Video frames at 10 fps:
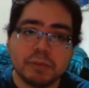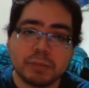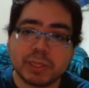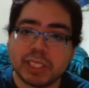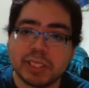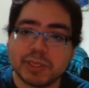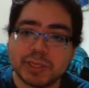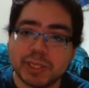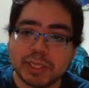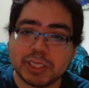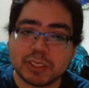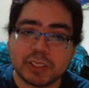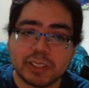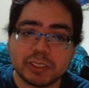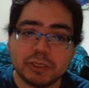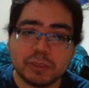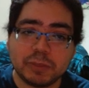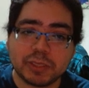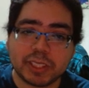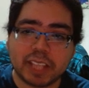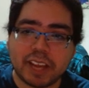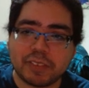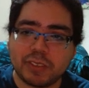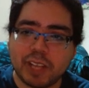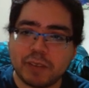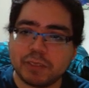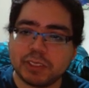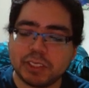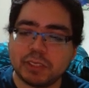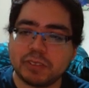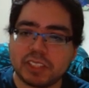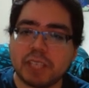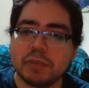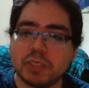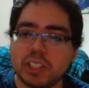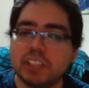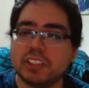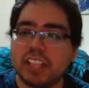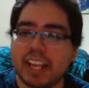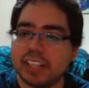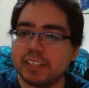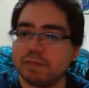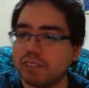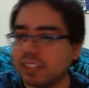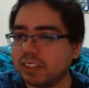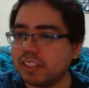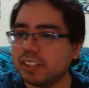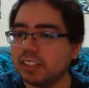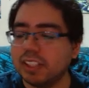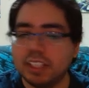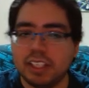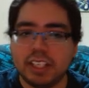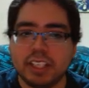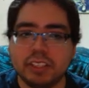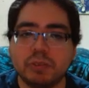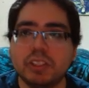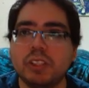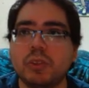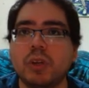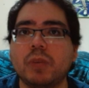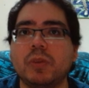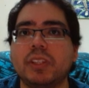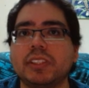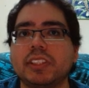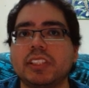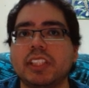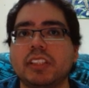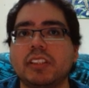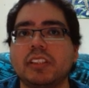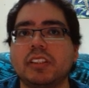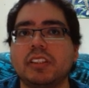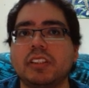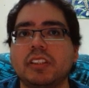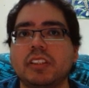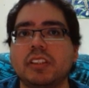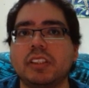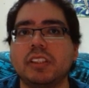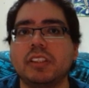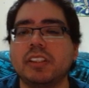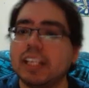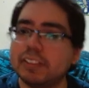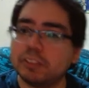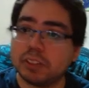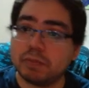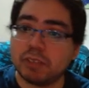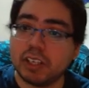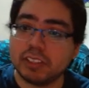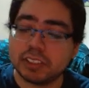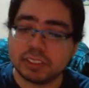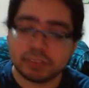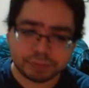But that isn't it. He talks to you almost like after every single time you touch any fucking thing. And the really annoying ones is like the live stream fonts.